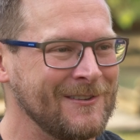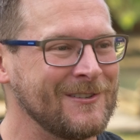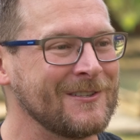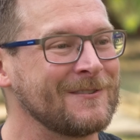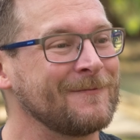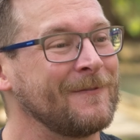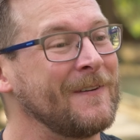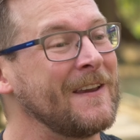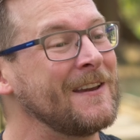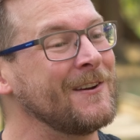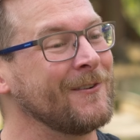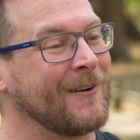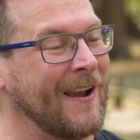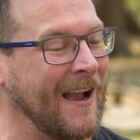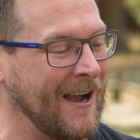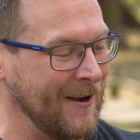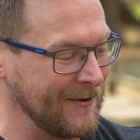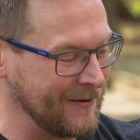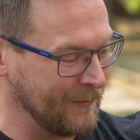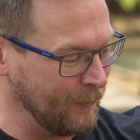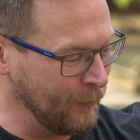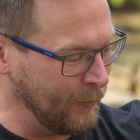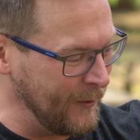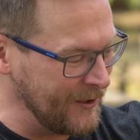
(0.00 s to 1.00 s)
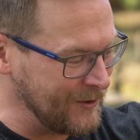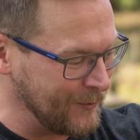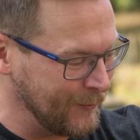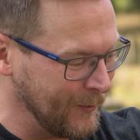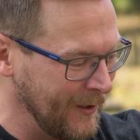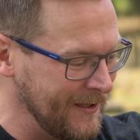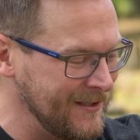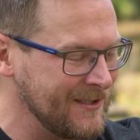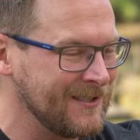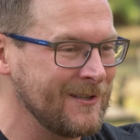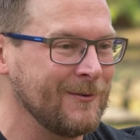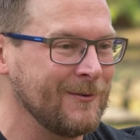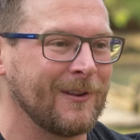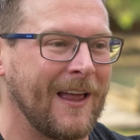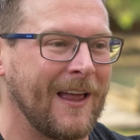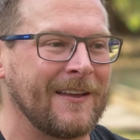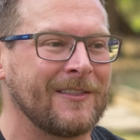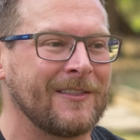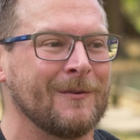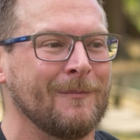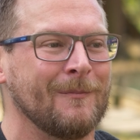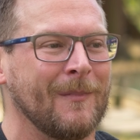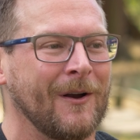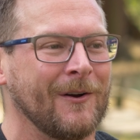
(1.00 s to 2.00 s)
Just figure out which ones you
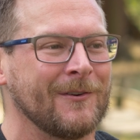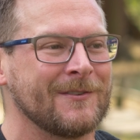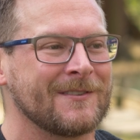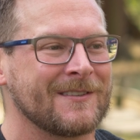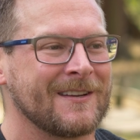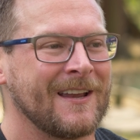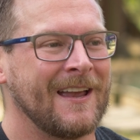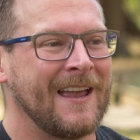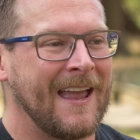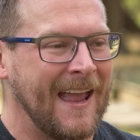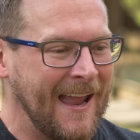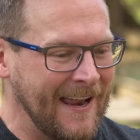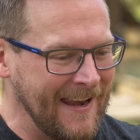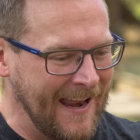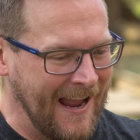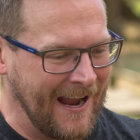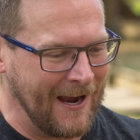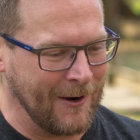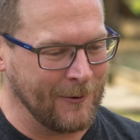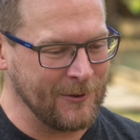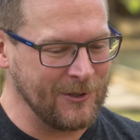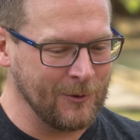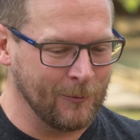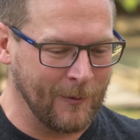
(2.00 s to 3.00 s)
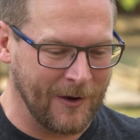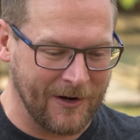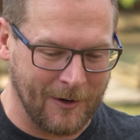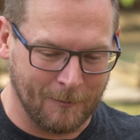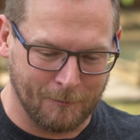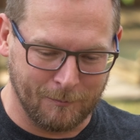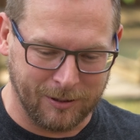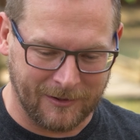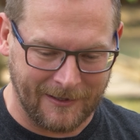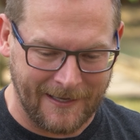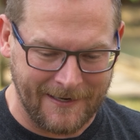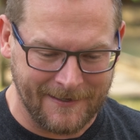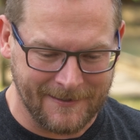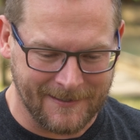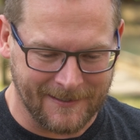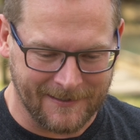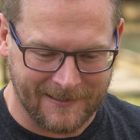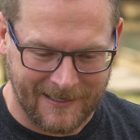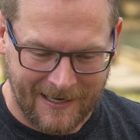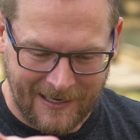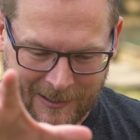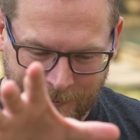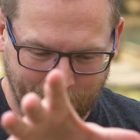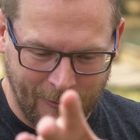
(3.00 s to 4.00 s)
like the most and how you want to blend
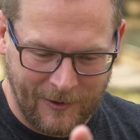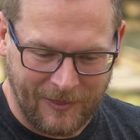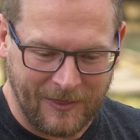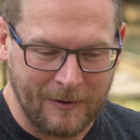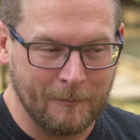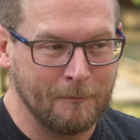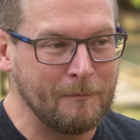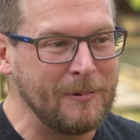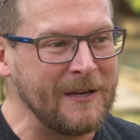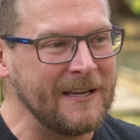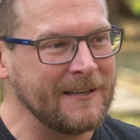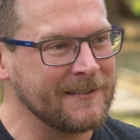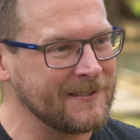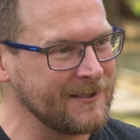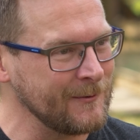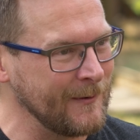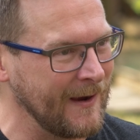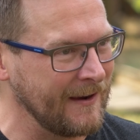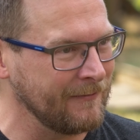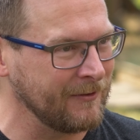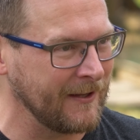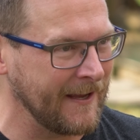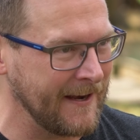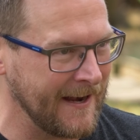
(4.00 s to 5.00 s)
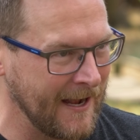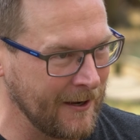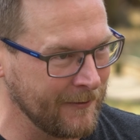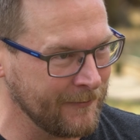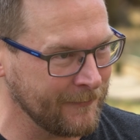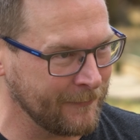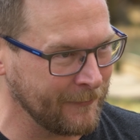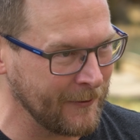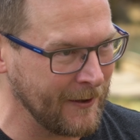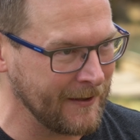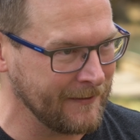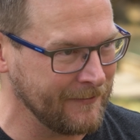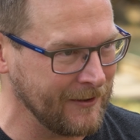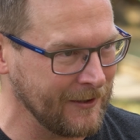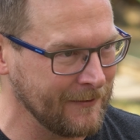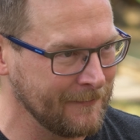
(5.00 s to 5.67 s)
it with the beats you have laid out in front of